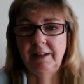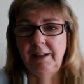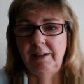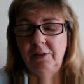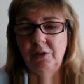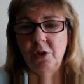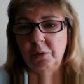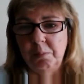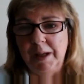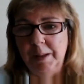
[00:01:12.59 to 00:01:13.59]
it's
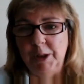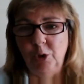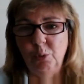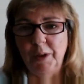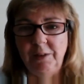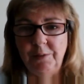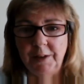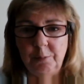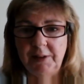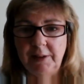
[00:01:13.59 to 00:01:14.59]
got maybe
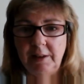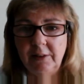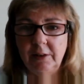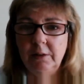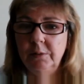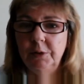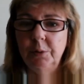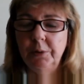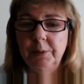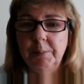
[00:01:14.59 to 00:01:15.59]
25% silver
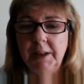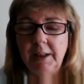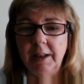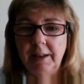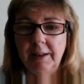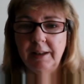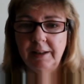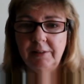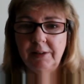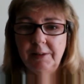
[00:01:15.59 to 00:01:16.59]
or something like
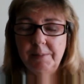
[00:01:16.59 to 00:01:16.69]
that,